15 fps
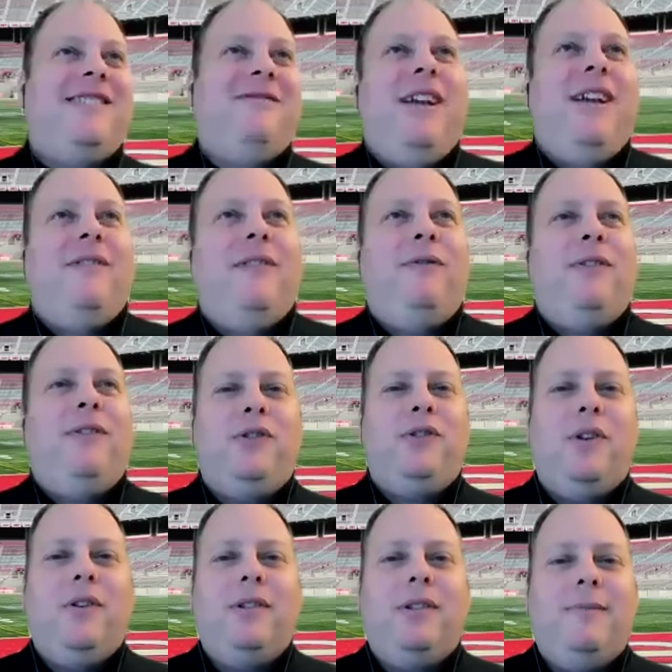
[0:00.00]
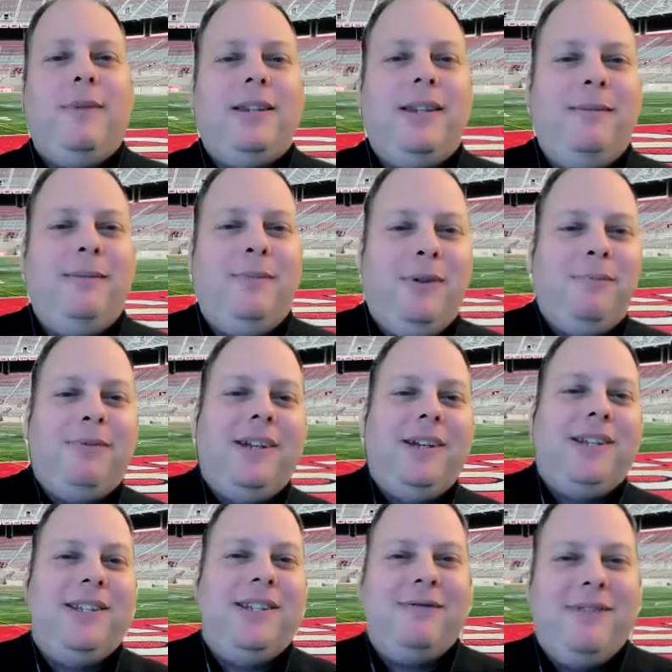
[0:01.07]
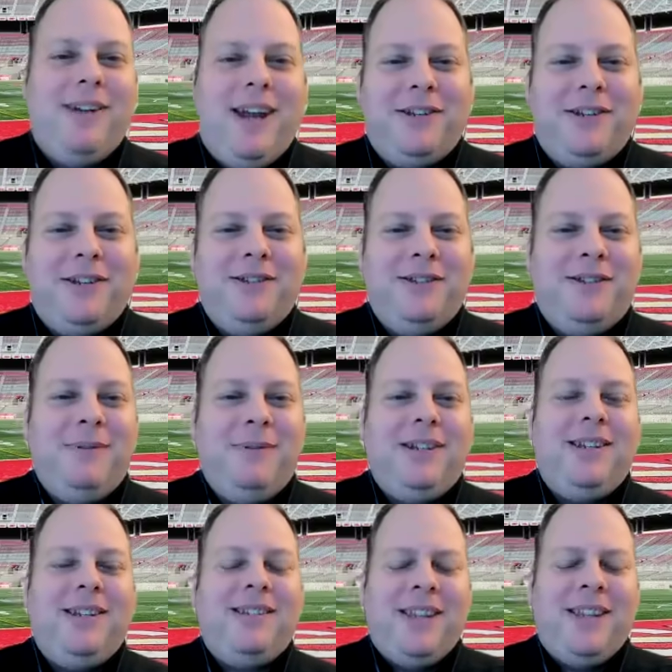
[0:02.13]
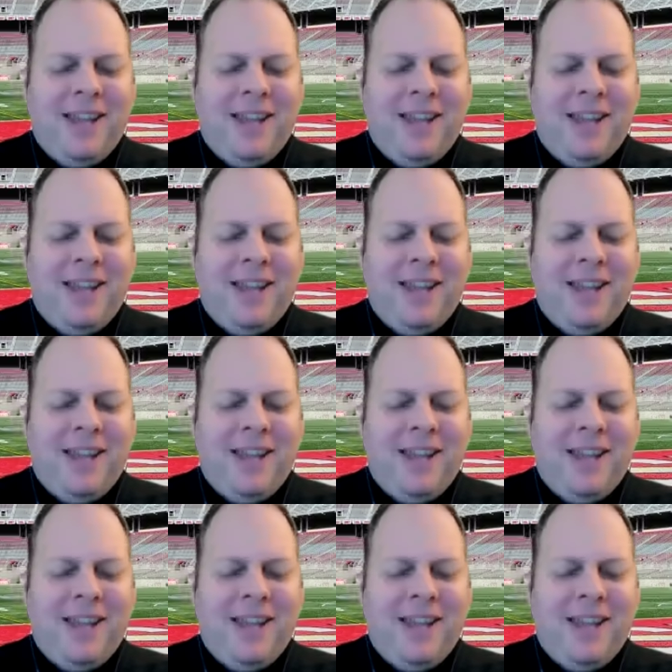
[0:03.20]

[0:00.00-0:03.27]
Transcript: we'll have a few shows about the bold predictions reactions because